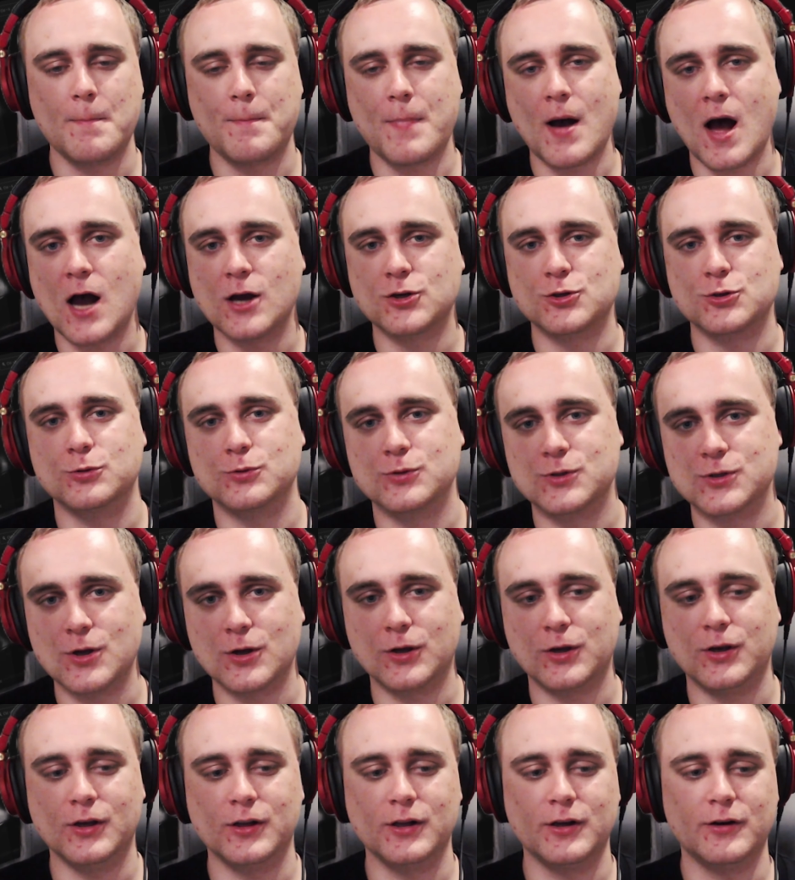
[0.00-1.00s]
partial
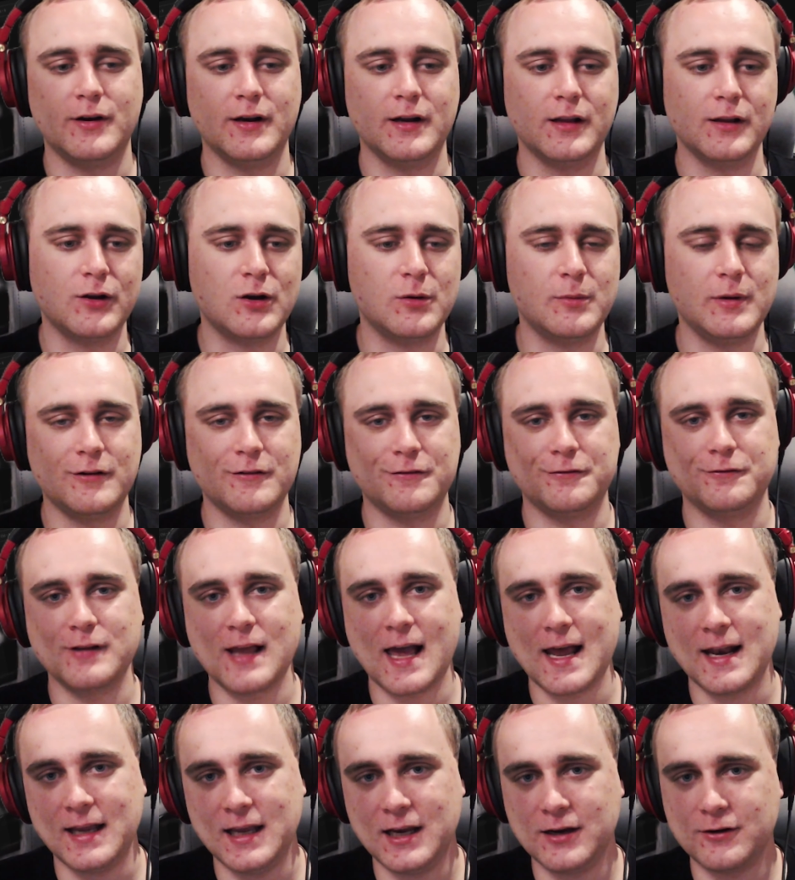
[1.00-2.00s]
circular and a little bit of
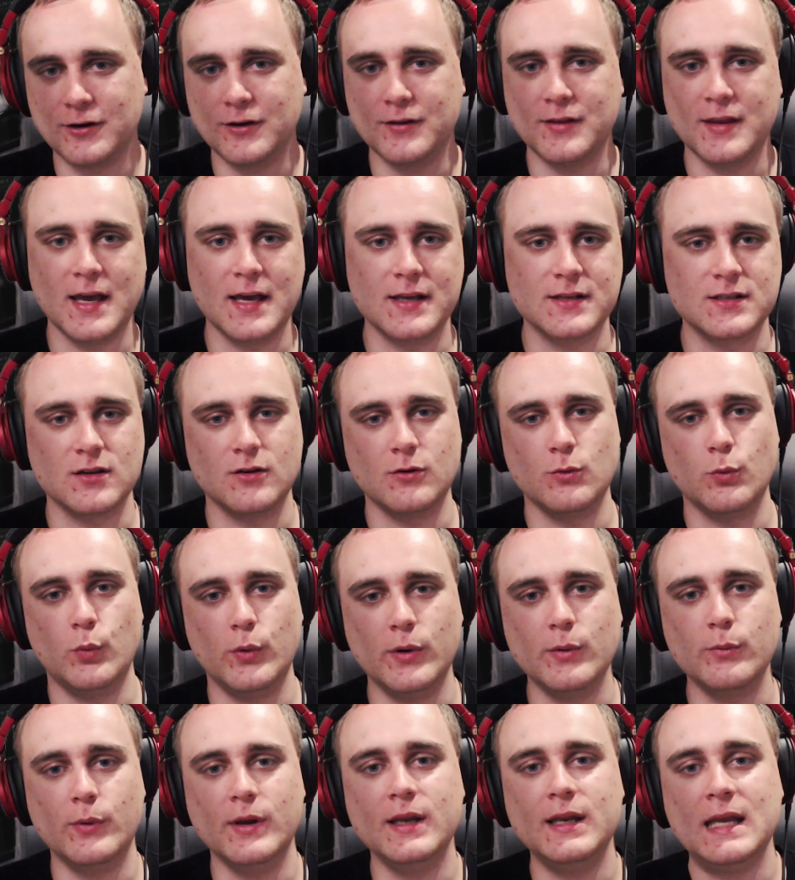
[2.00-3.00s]
flat here and there. So
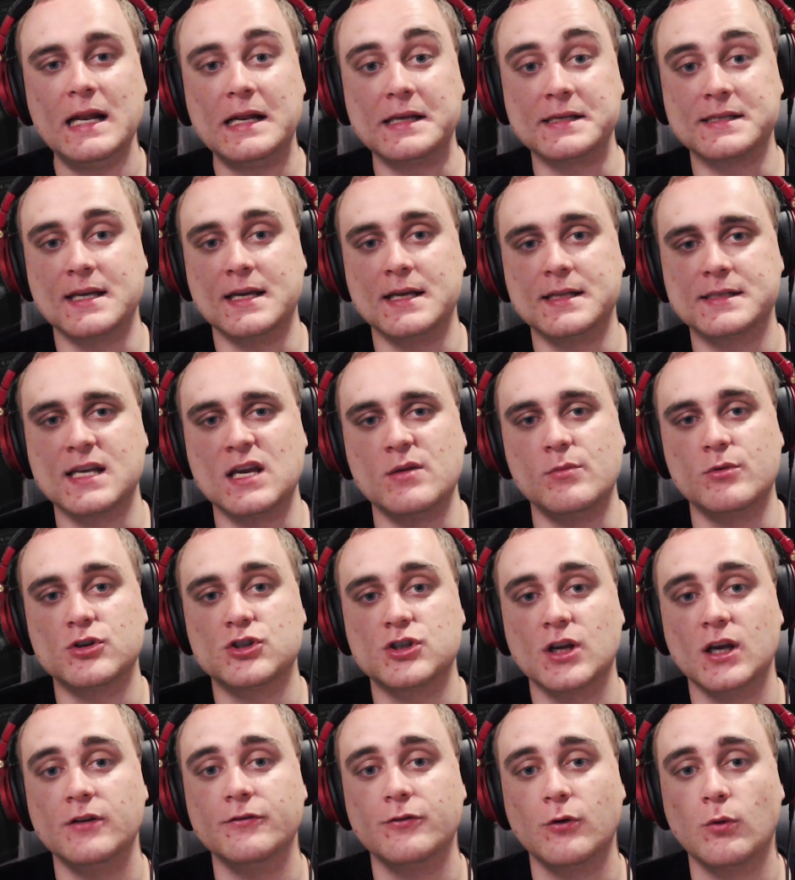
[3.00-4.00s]
we need a CNC
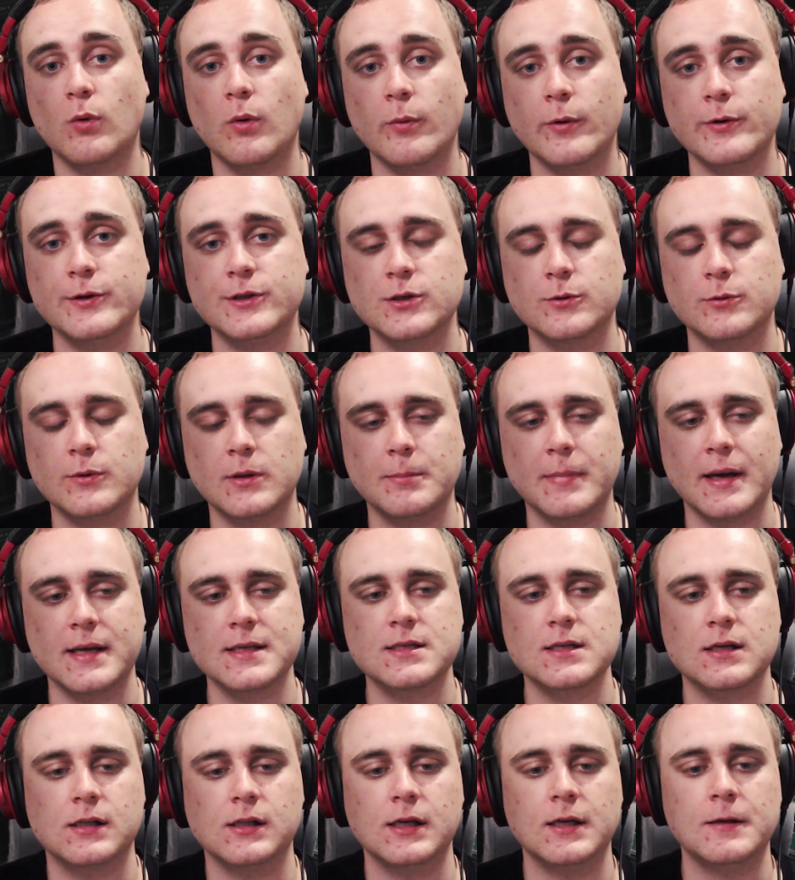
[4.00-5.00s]
machine for what we're doing,
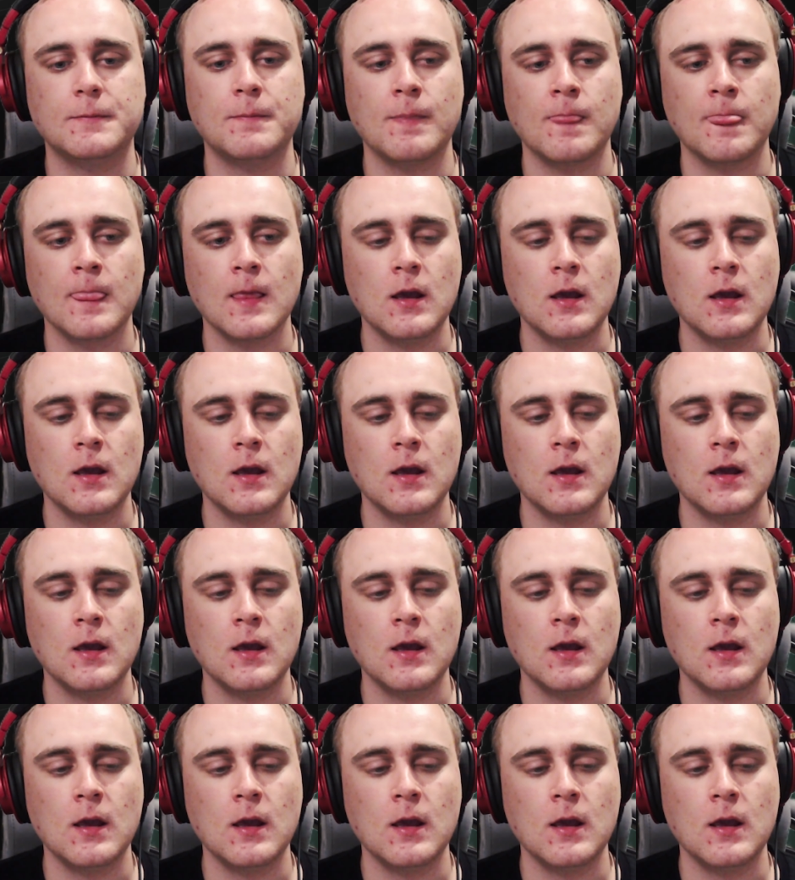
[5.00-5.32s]
basically.